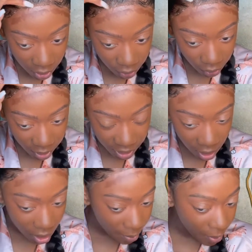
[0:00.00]
Growing
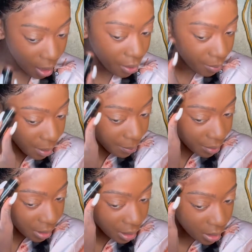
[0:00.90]
up, I
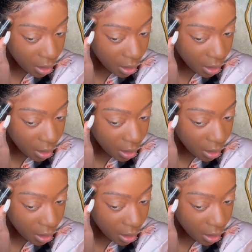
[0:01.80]
remember